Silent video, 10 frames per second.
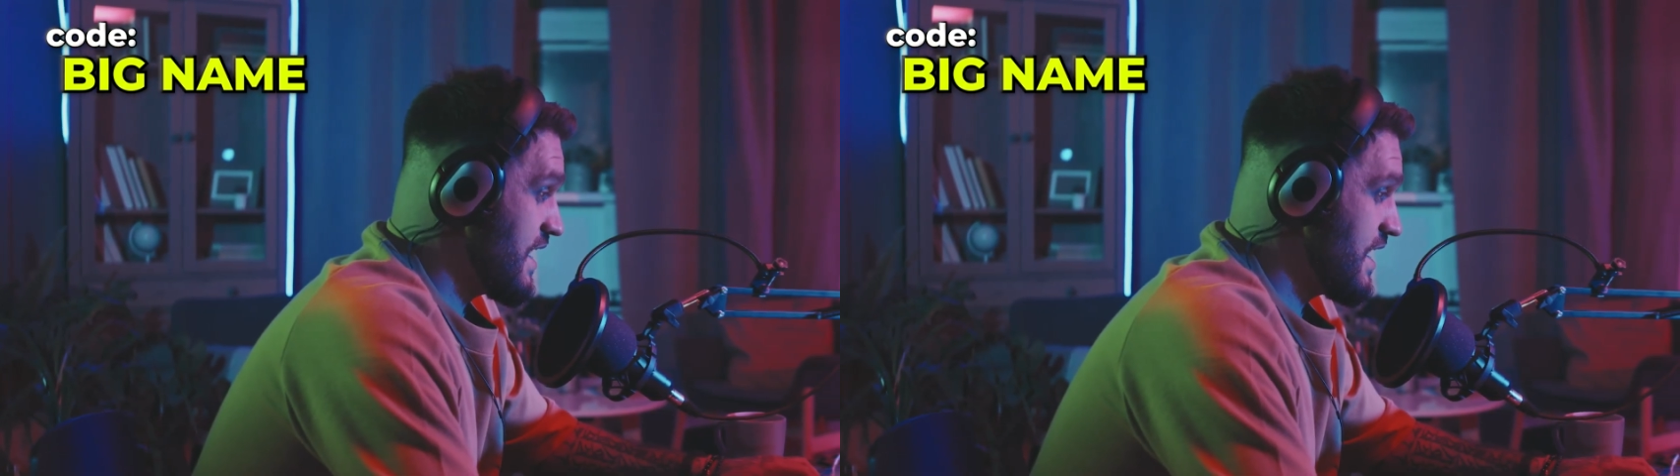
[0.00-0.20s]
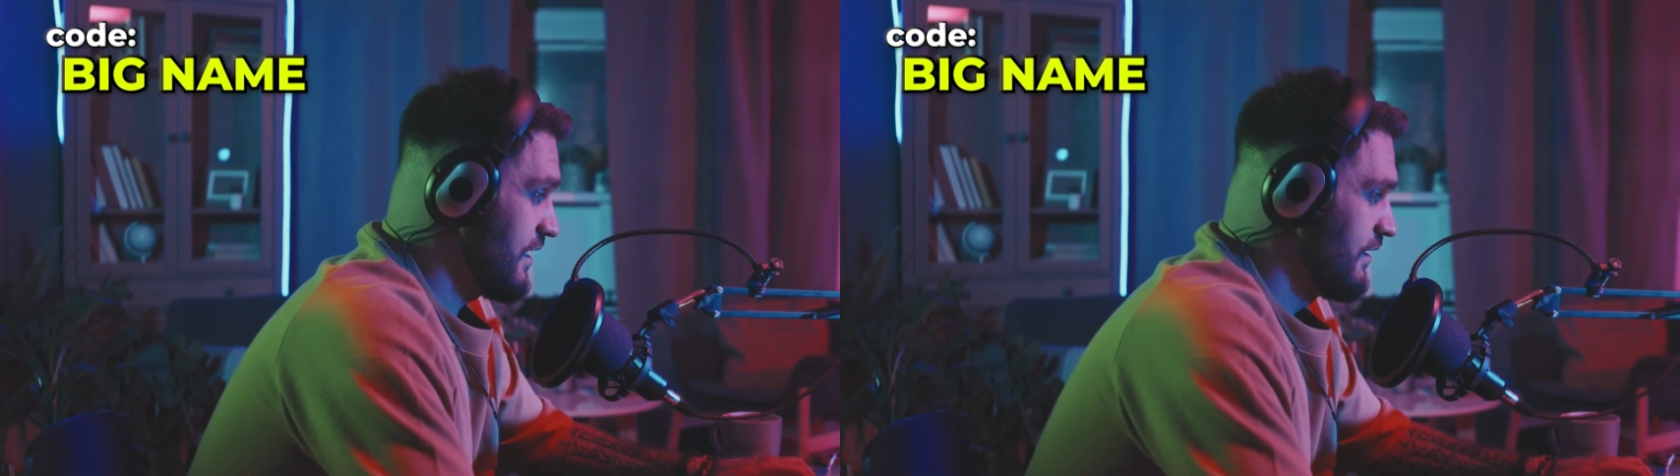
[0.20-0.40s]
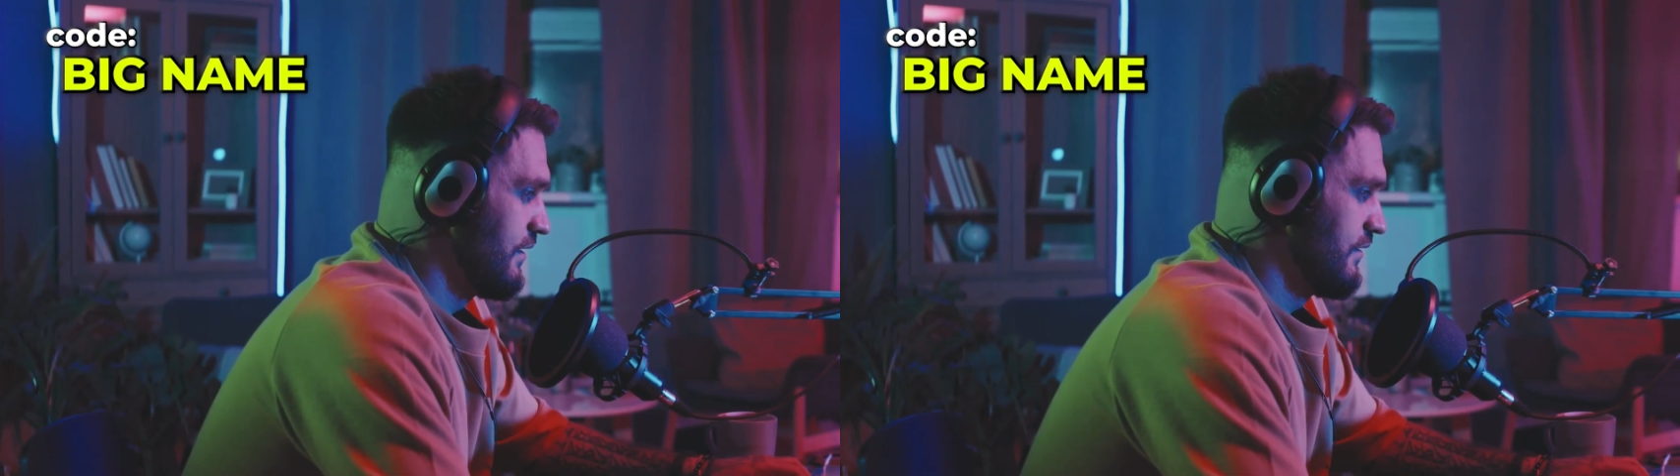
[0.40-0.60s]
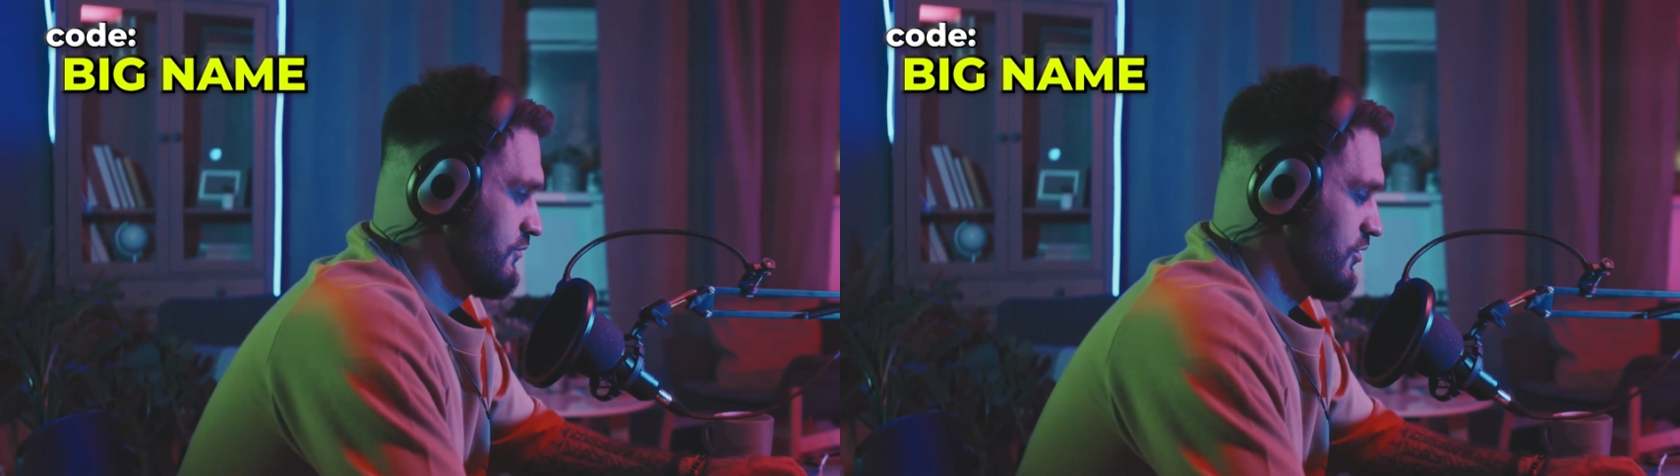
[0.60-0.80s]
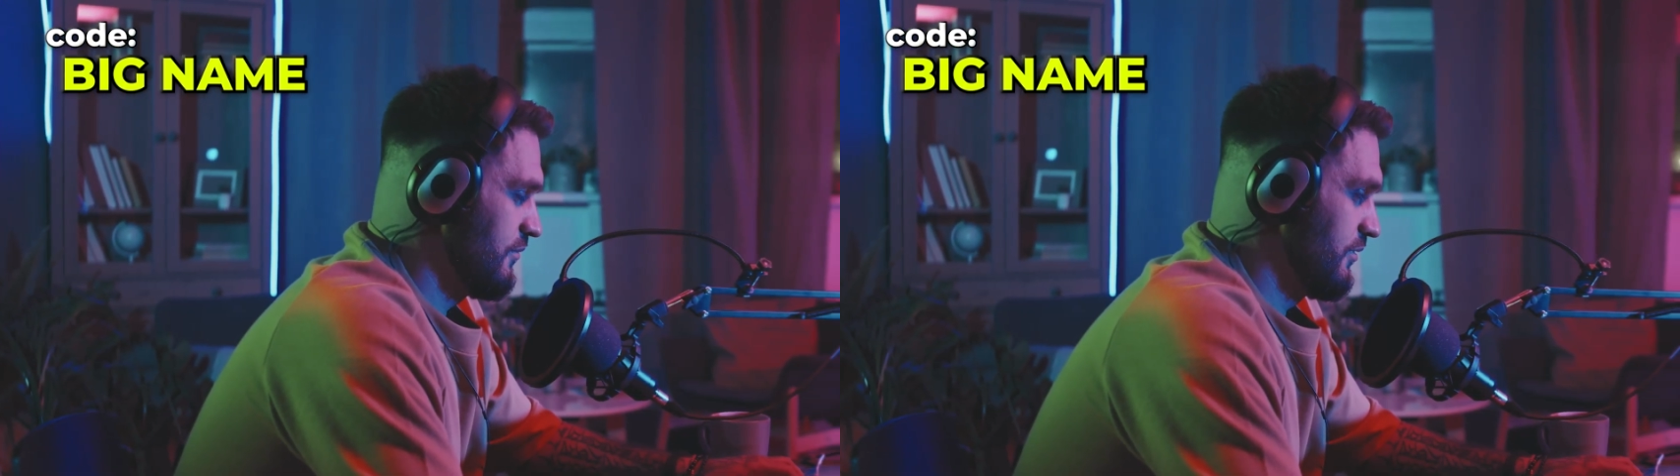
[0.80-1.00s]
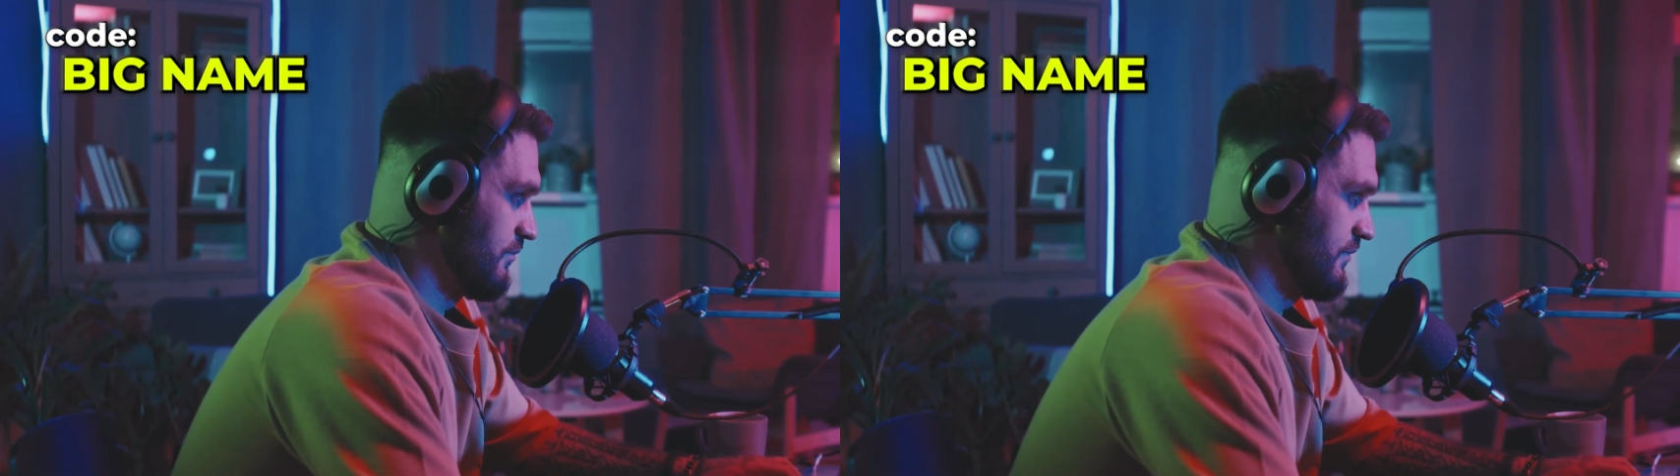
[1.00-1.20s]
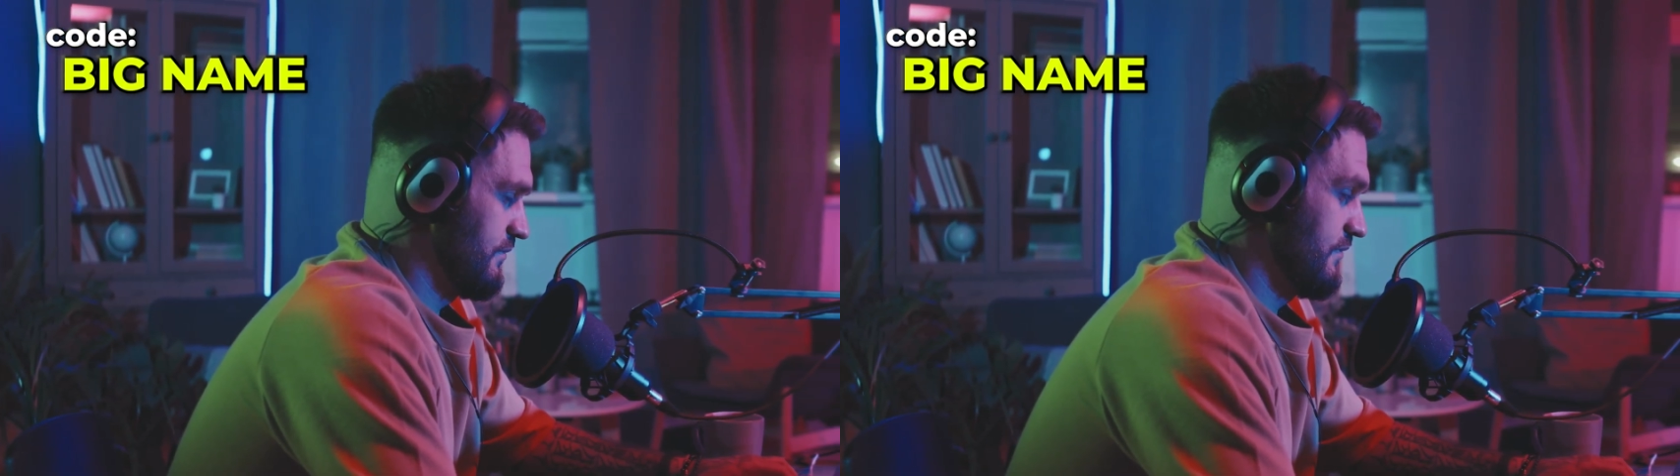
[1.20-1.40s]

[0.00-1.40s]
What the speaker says: they are gambling on live